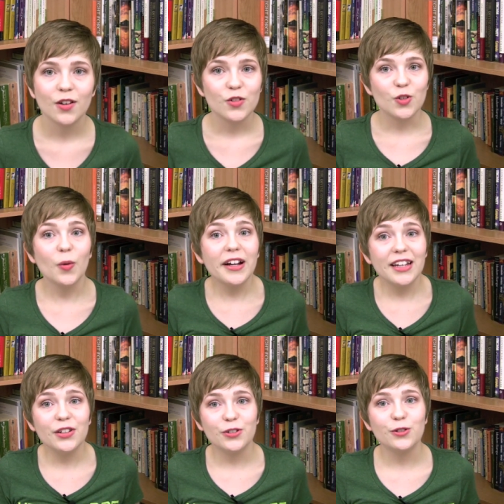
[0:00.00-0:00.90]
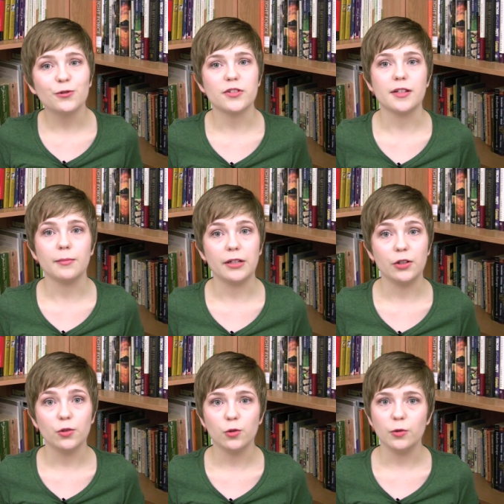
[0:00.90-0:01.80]
So, what can you do for
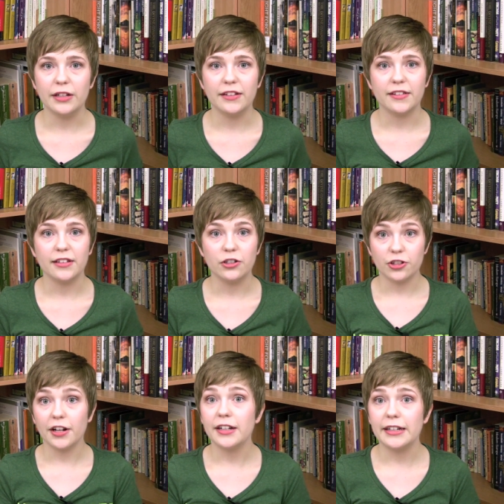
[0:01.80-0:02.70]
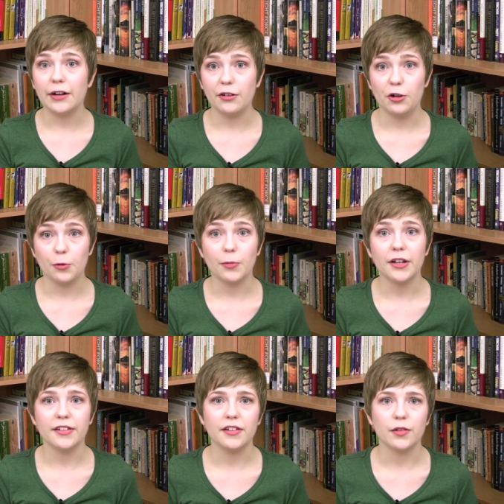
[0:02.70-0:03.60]
somebody who is, is shutting down in your
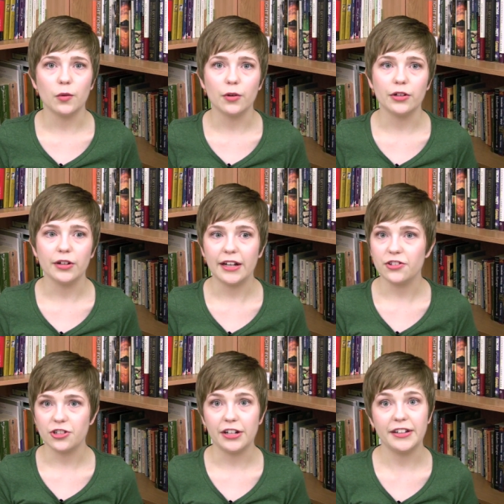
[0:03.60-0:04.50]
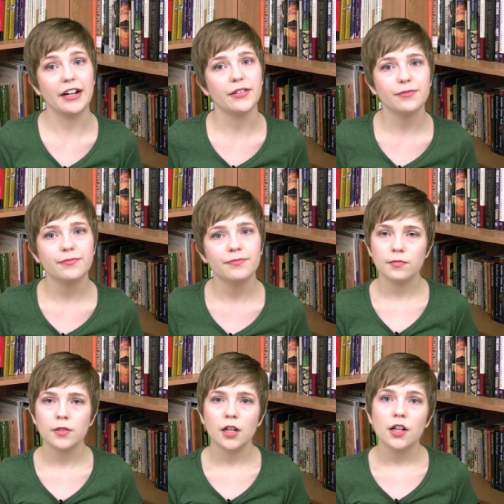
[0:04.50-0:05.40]
presence or has shut down?
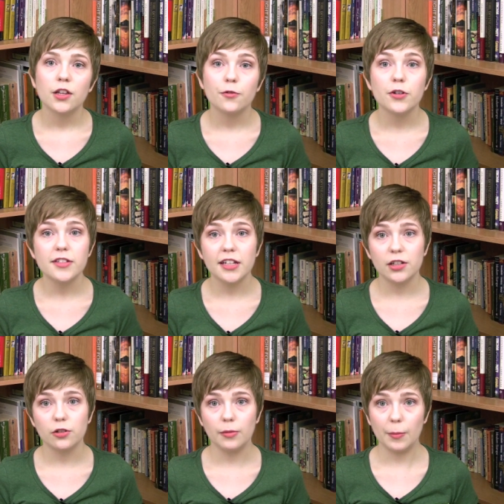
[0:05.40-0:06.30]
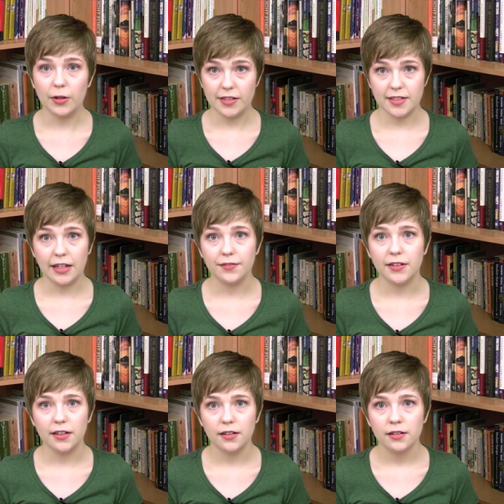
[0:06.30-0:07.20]
The first thing to remember is
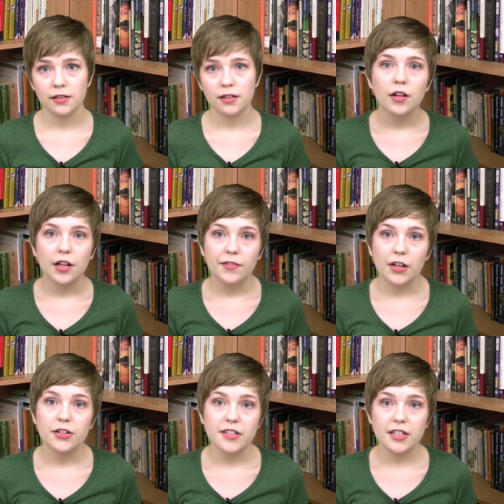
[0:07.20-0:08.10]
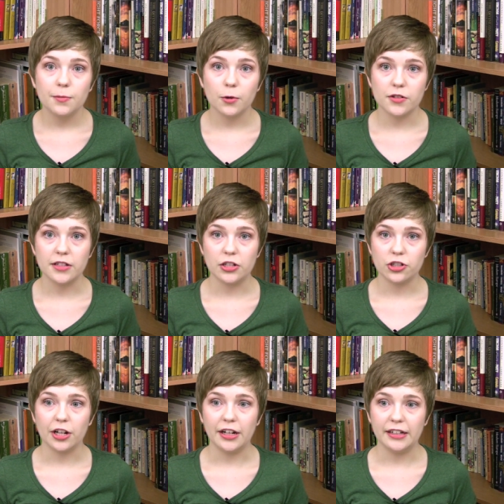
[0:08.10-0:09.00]
safety. If the autistic person is
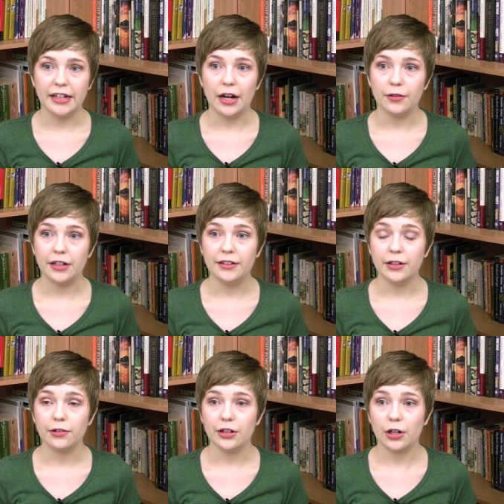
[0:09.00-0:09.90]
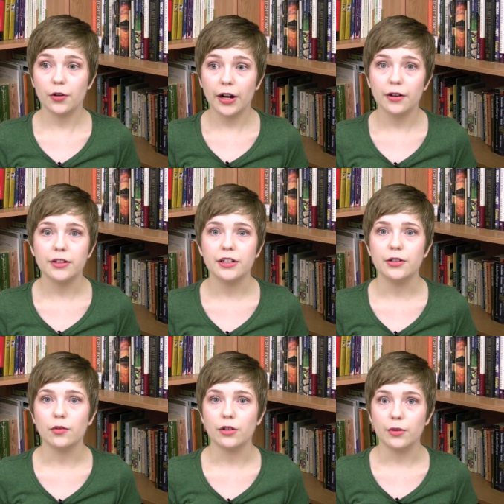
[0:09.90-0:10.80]
shutting down and they're in a
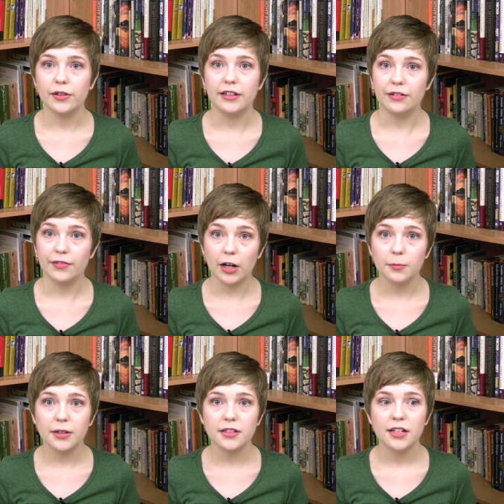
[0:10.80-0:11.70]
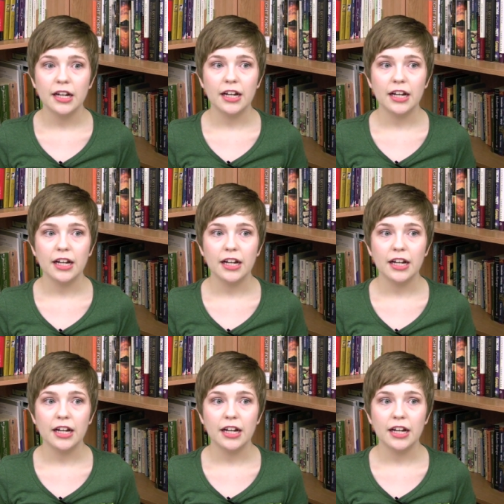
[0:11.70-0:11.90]
crowded or noisy environment,